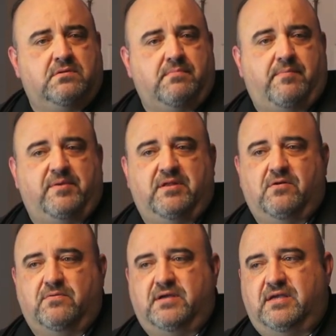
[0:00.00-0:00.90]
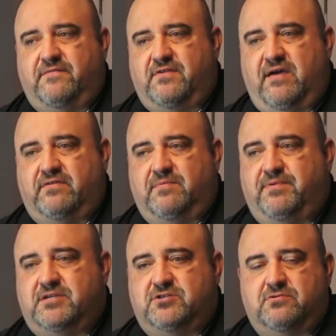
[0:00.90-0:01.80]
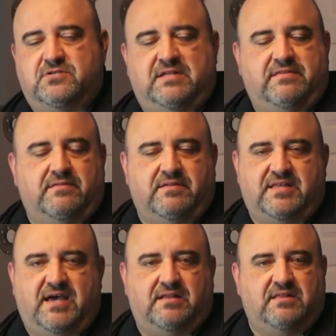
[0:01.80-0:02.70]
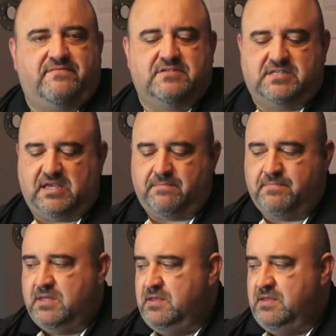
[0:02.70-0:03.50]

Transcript: Maybe, you know, if you have any pictures or anything like that, I'd love to see them.